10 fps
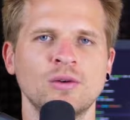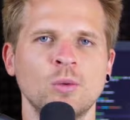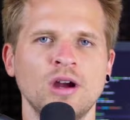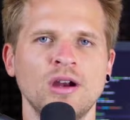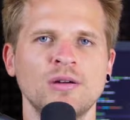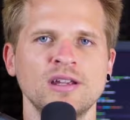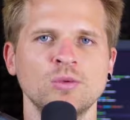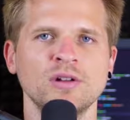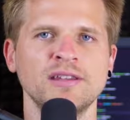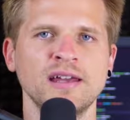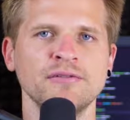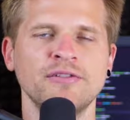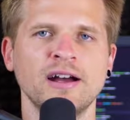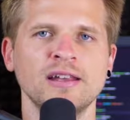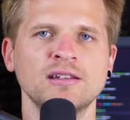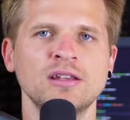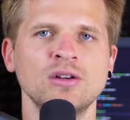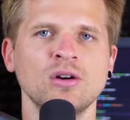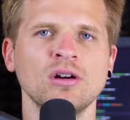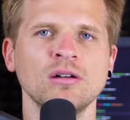where you will then find
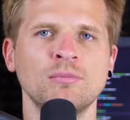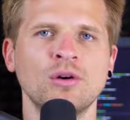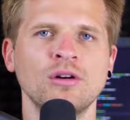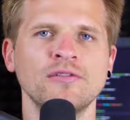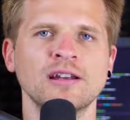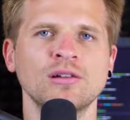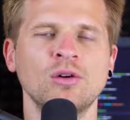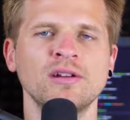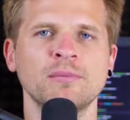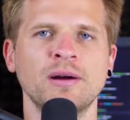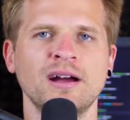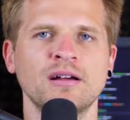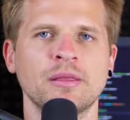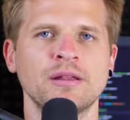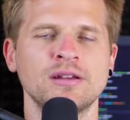your perfect learning path